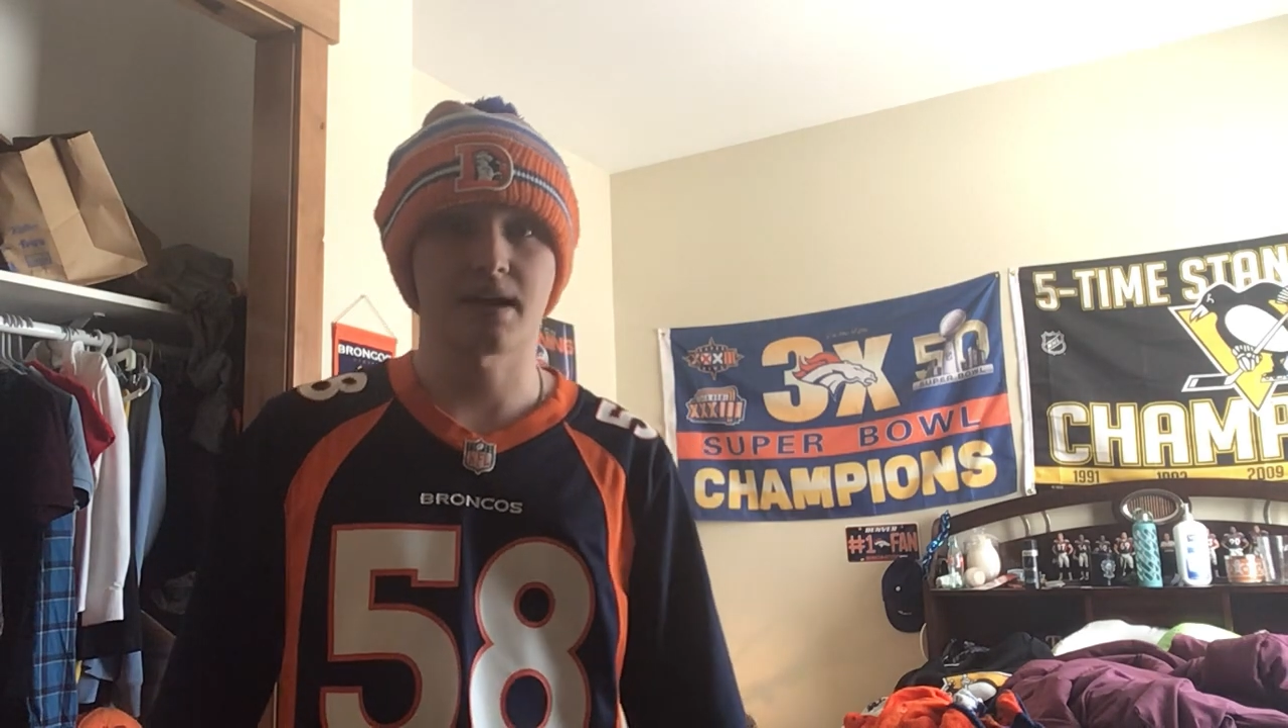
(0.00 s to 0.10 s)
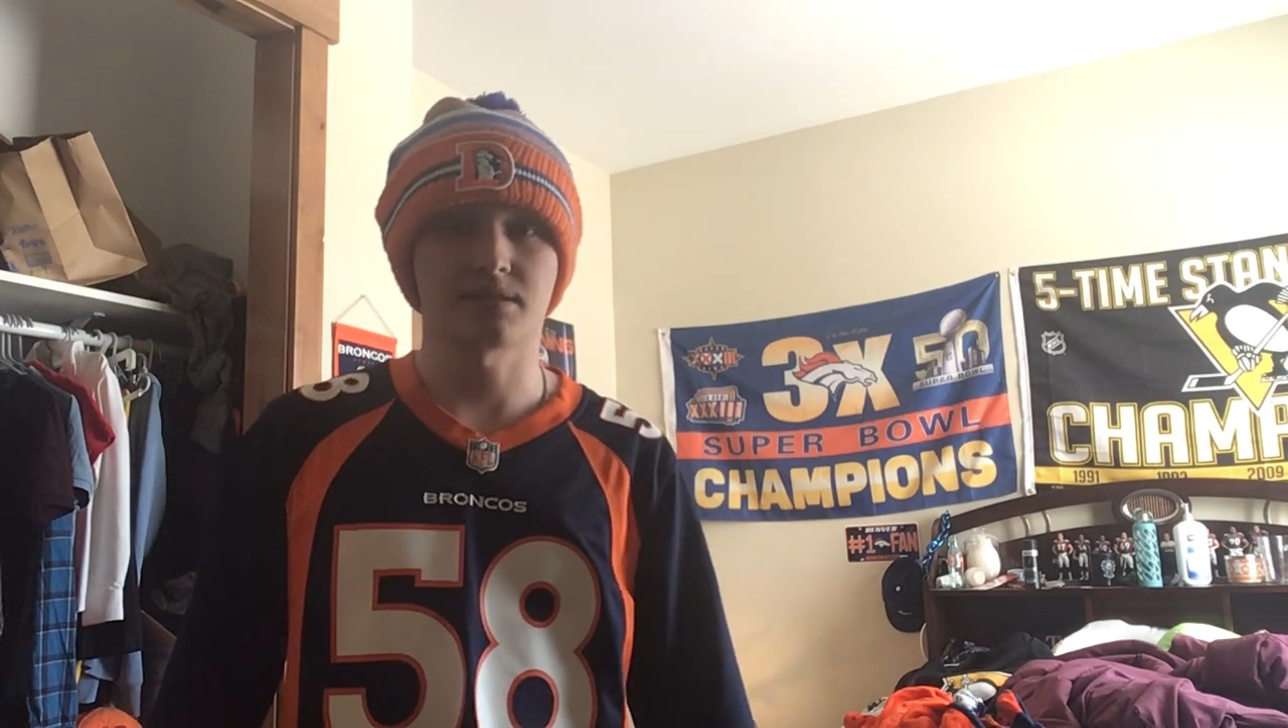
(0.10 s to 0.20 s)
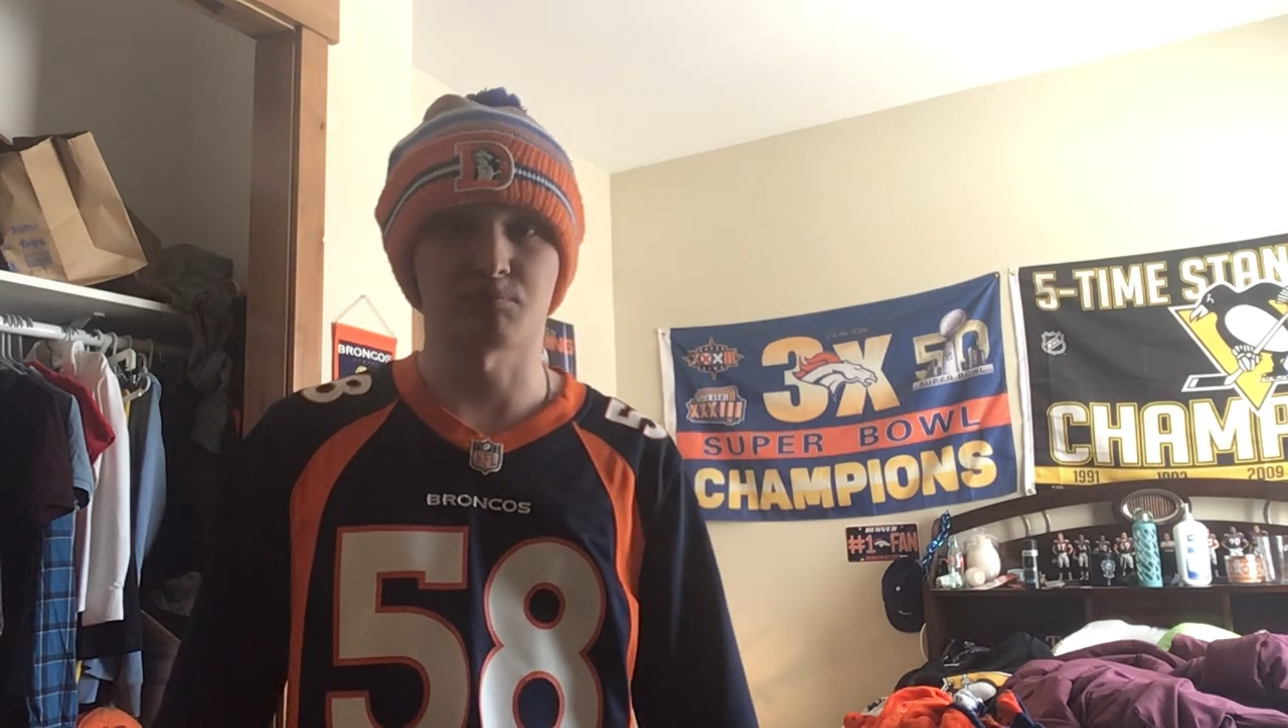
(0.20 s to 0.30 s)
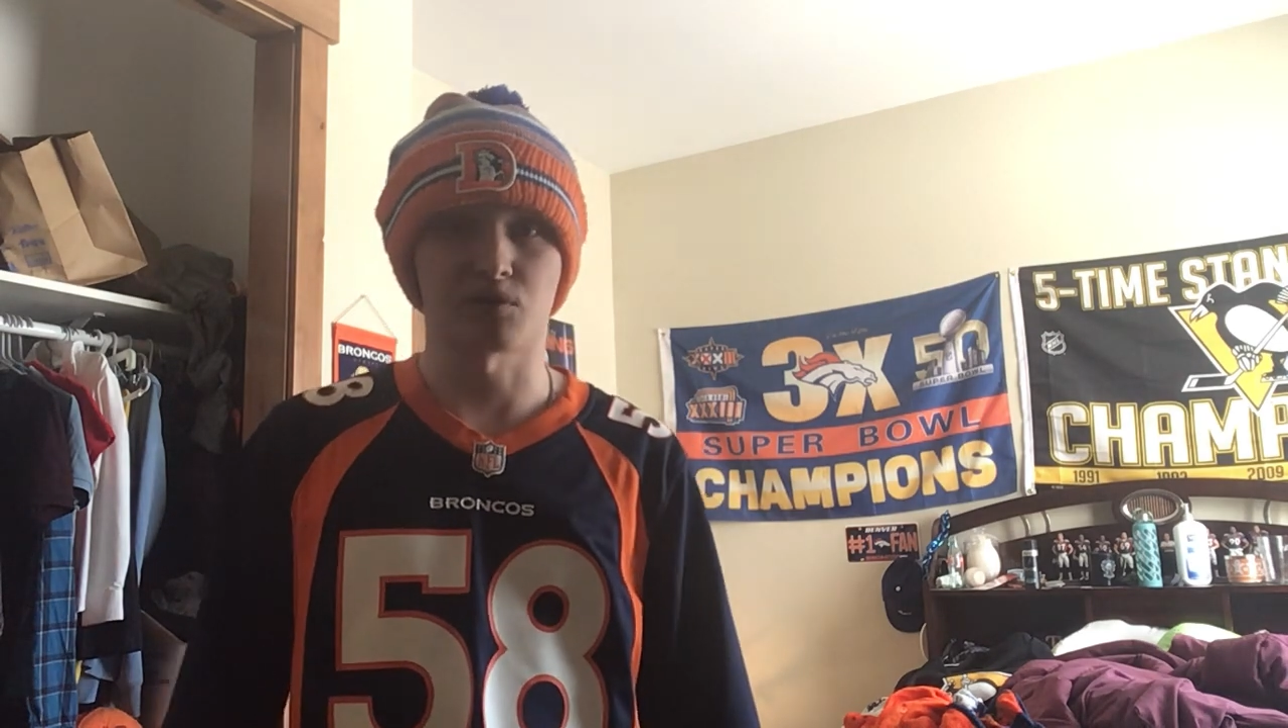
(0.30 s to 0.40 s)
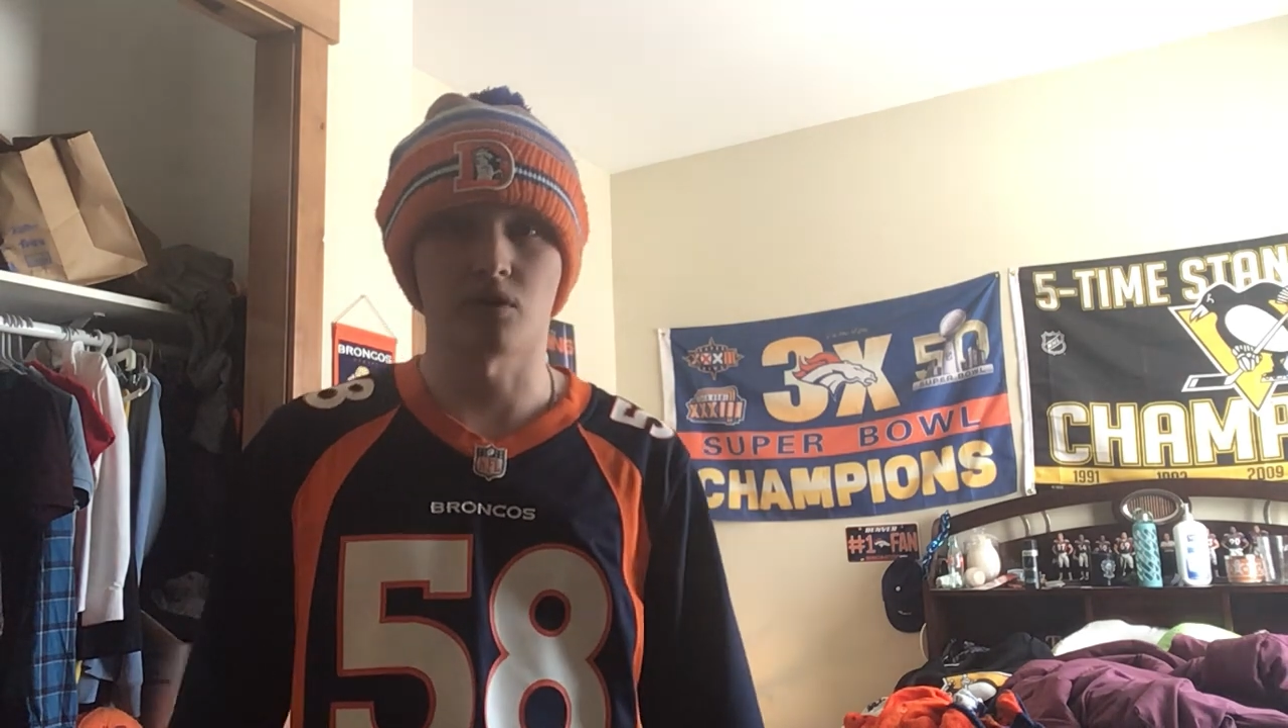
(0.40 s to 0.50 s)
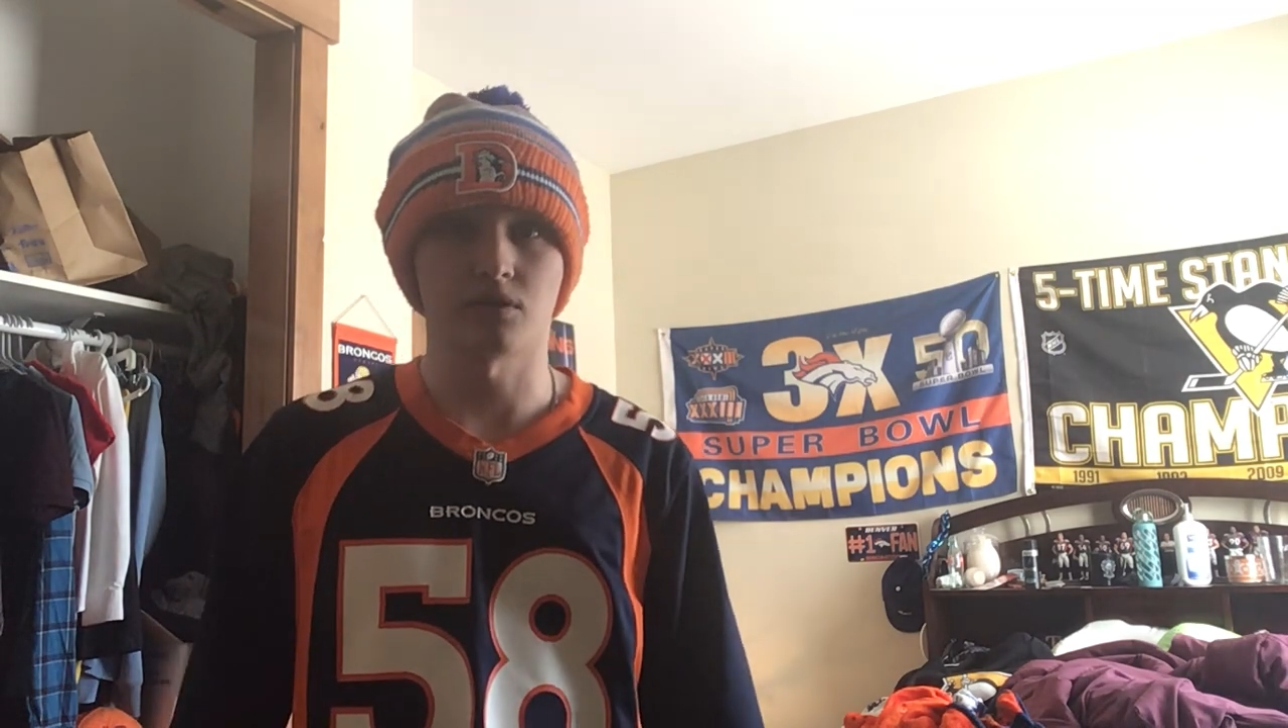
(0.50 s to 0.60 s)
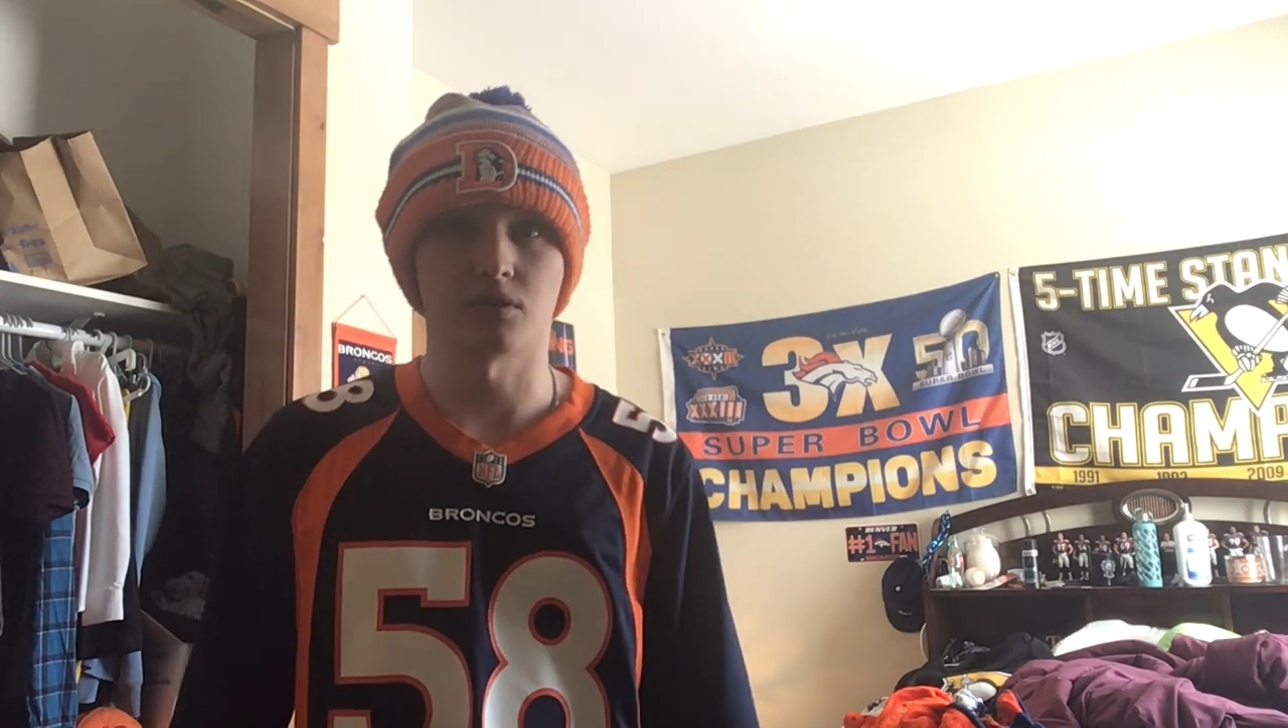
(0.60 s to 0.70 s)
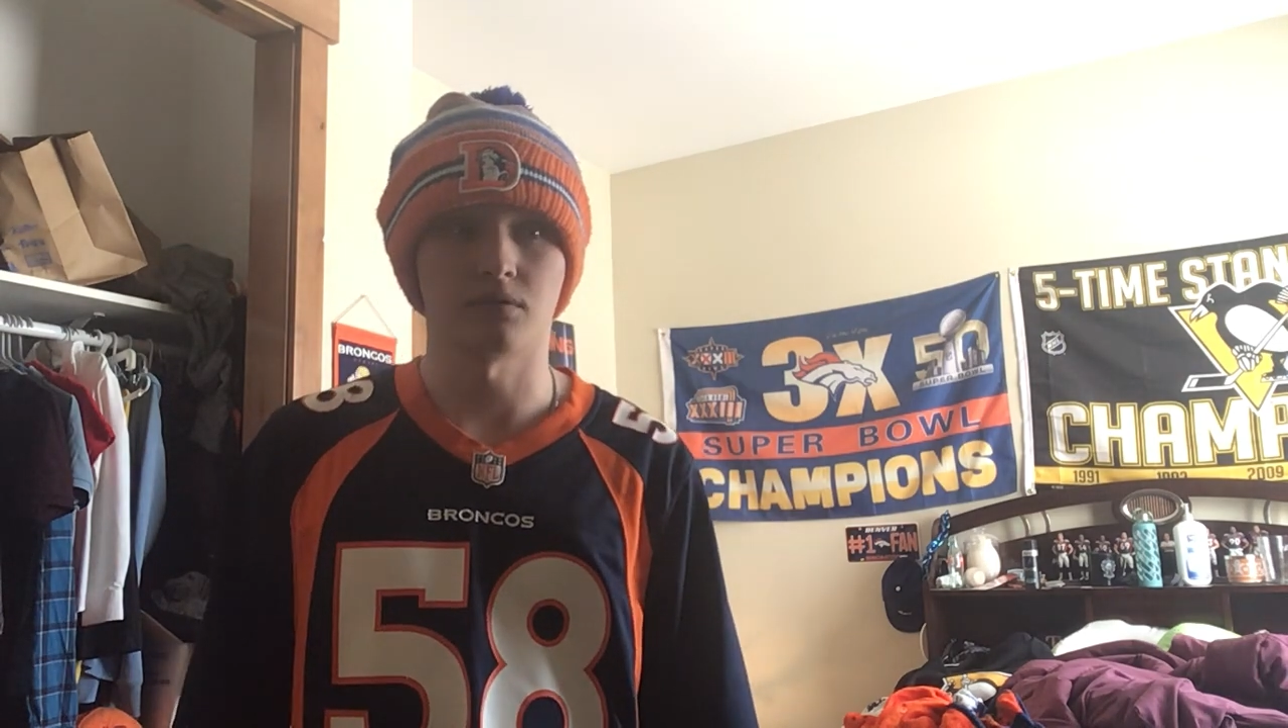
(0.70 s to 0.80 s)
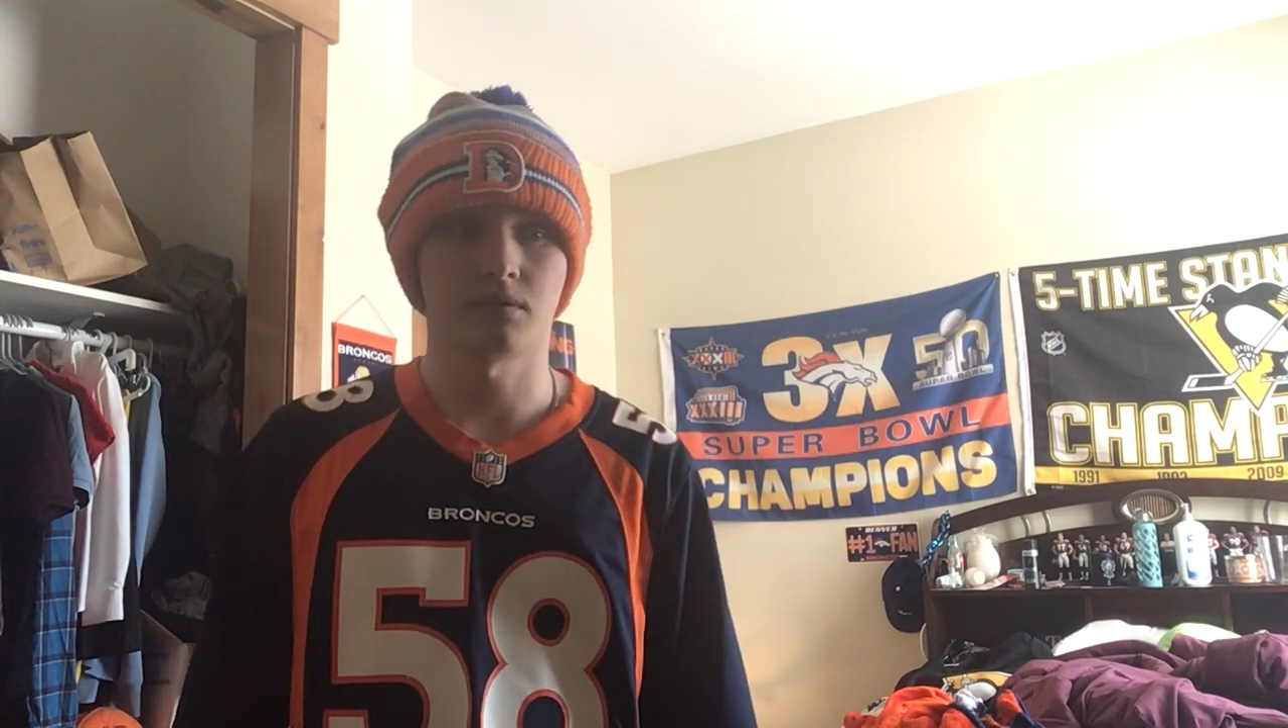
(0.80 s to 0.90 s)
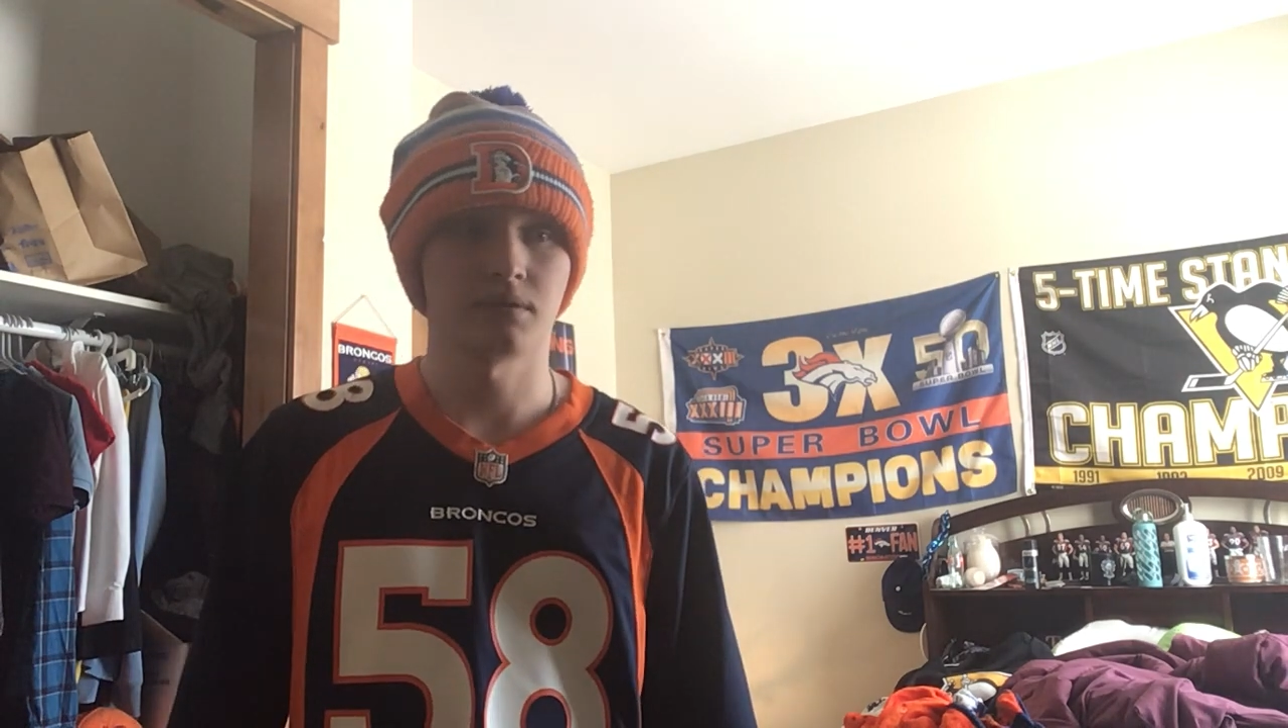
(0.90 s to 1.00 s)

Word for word: as a Bronco.